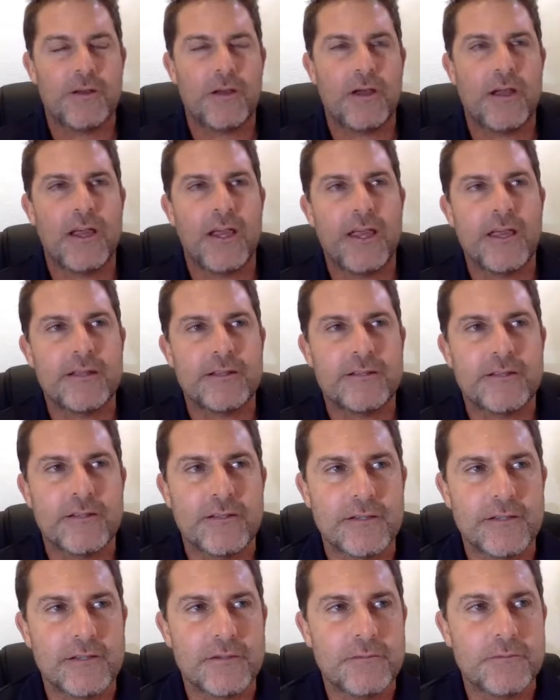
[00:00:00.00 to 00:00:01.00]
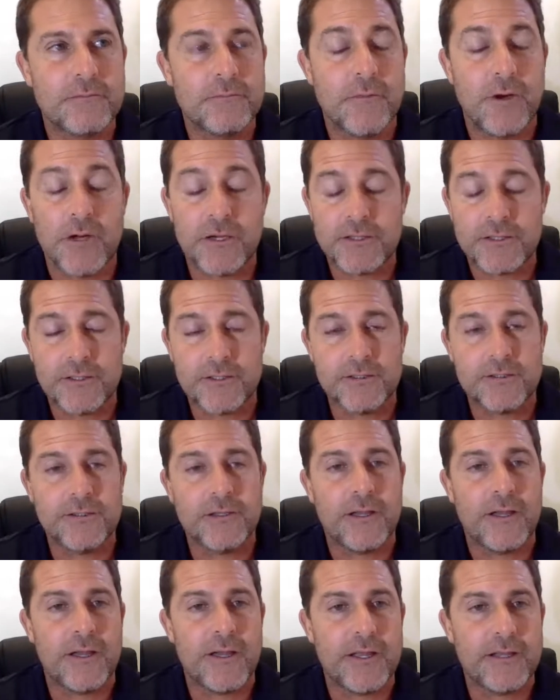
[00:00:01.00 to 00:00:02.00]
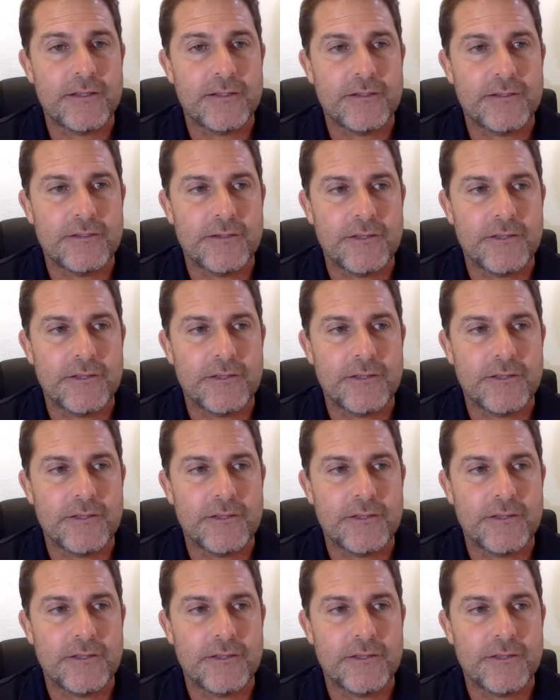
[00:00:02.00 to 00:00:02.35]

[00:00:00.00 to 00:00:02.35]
I had Martin. I had